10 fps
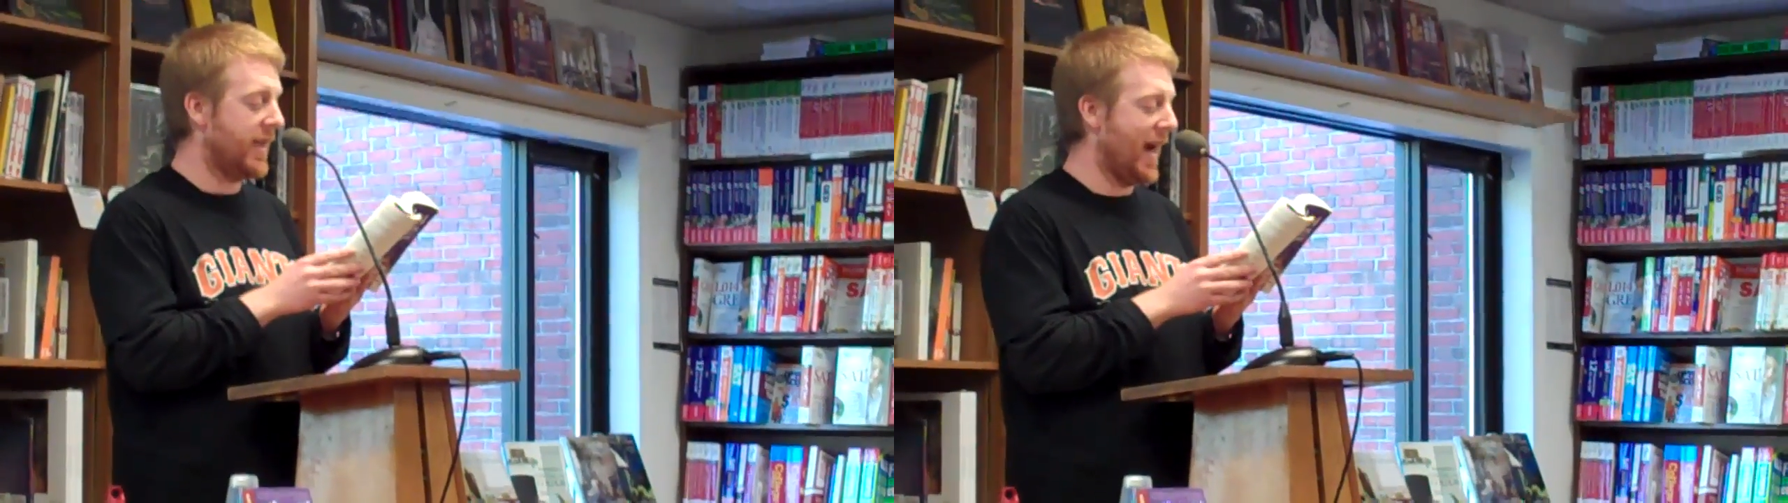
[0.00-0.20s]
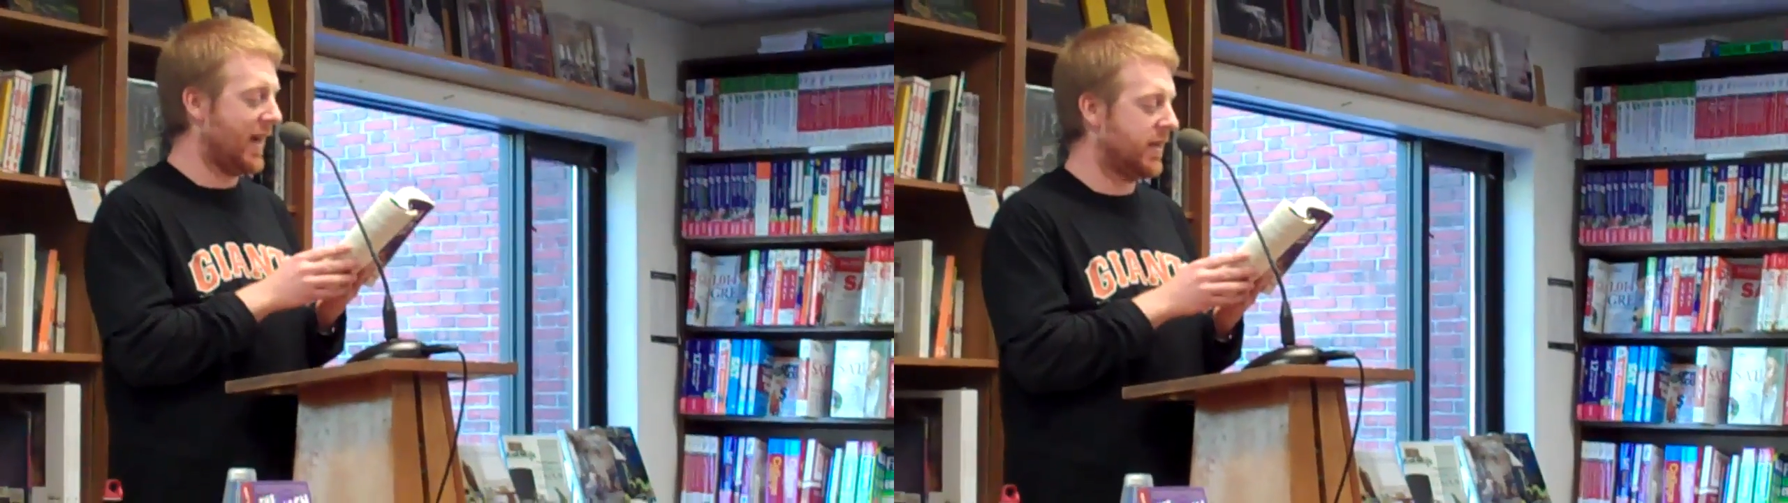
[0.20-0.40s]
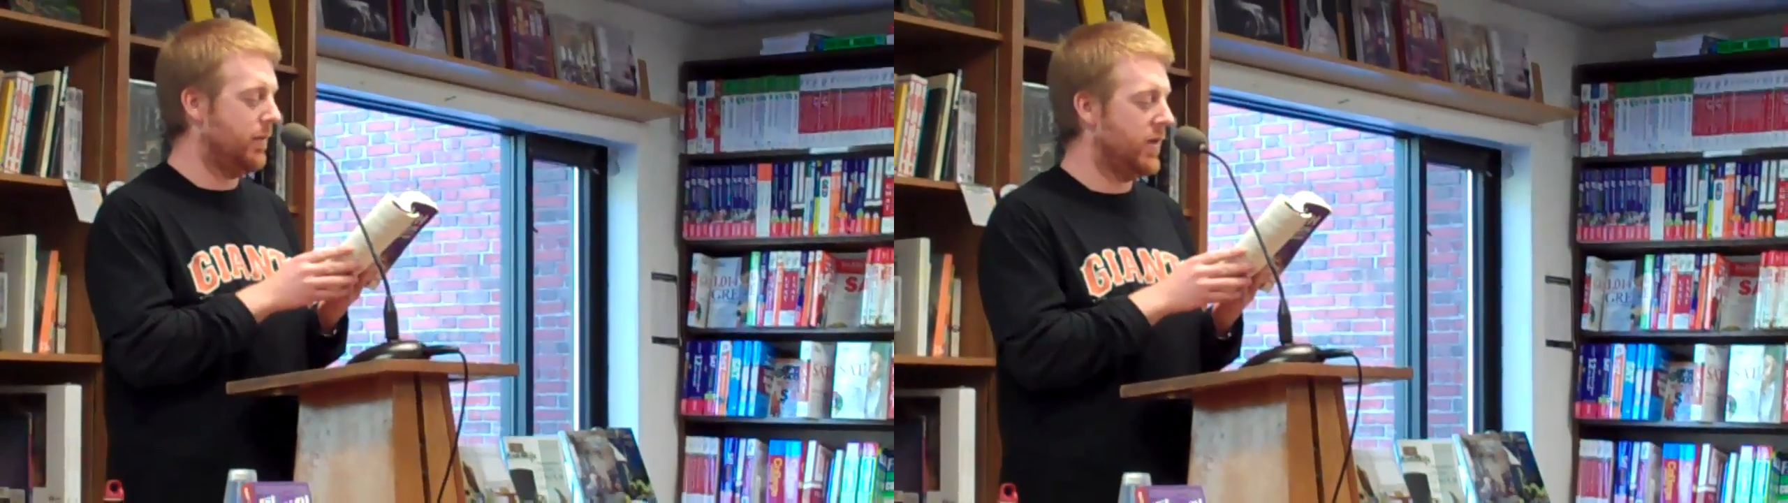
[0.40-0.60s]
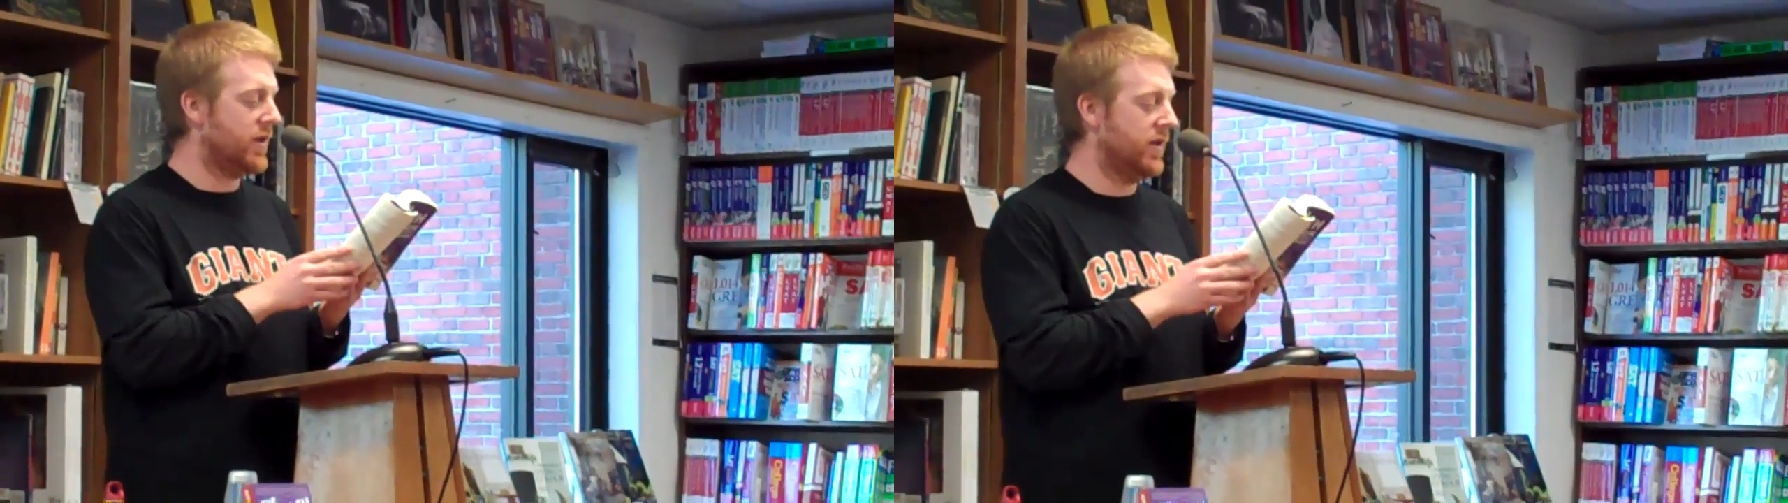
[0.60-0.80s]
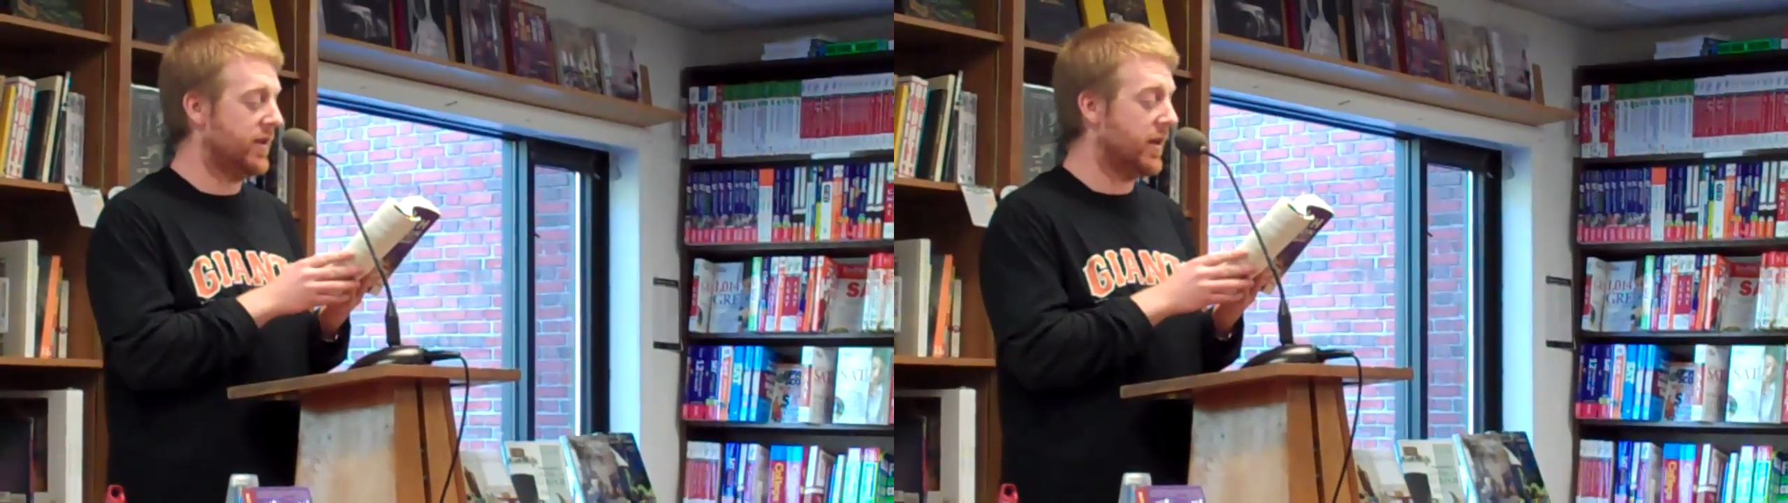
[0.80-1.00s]
attacks and
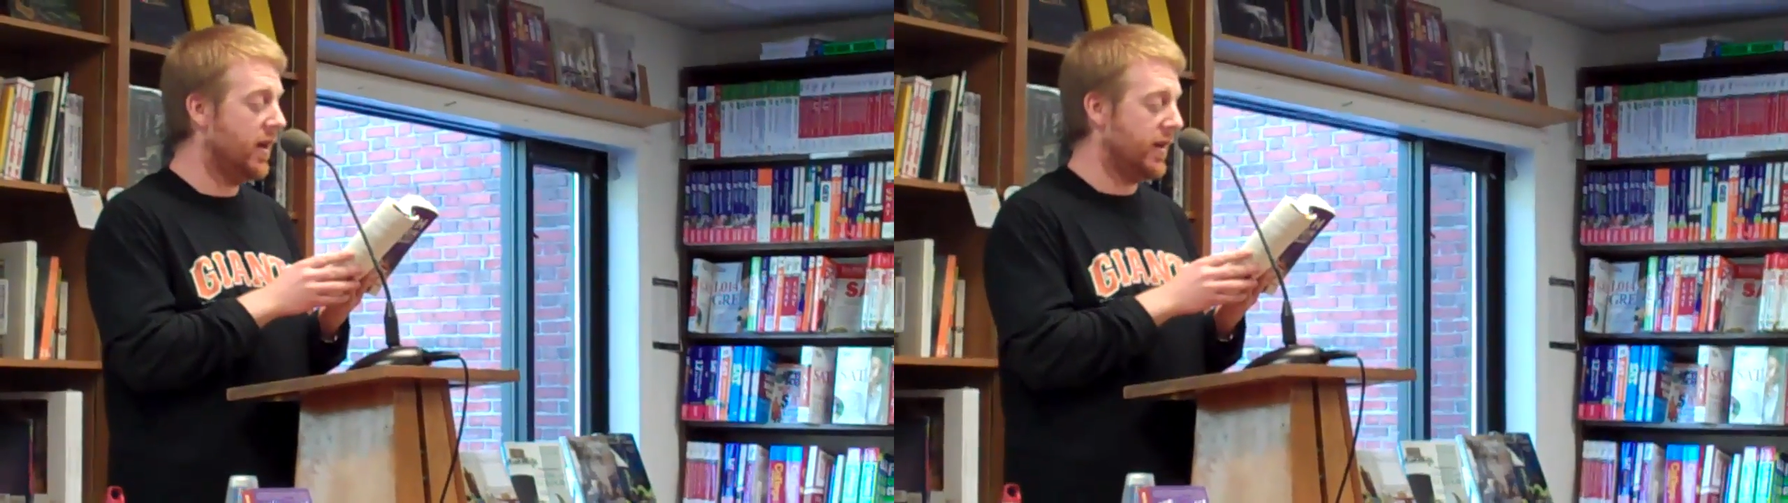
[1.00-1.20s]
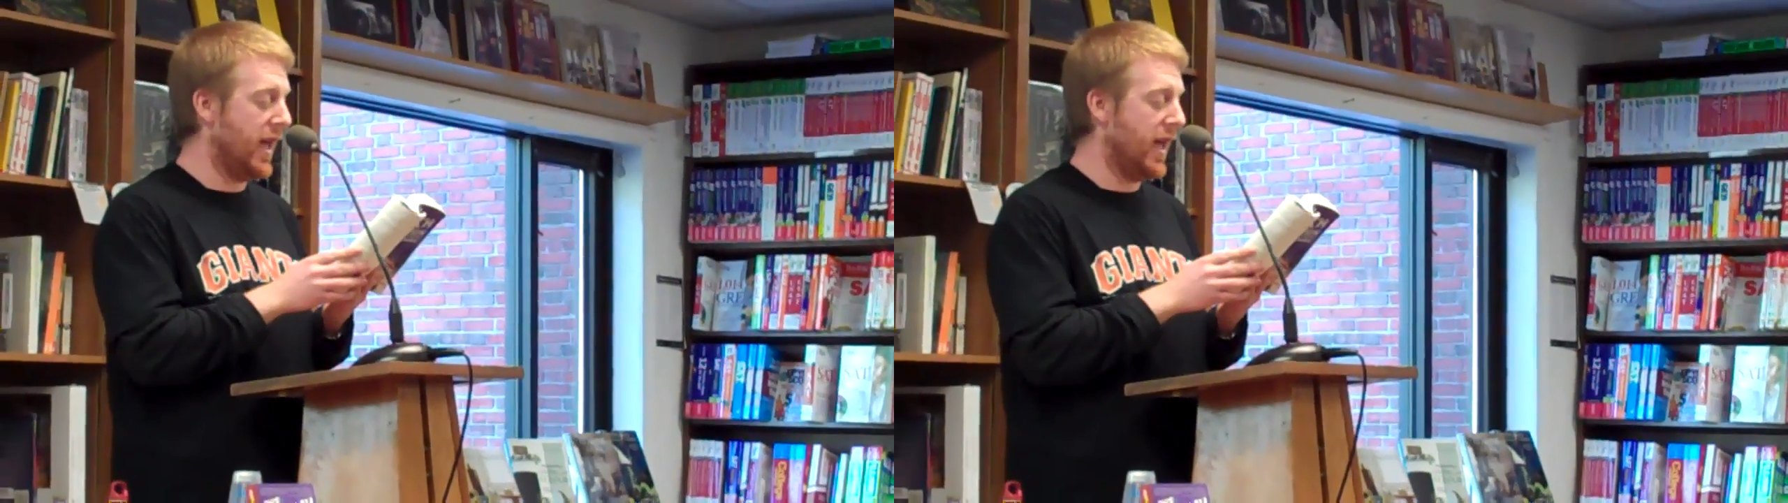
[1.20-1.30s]
missions,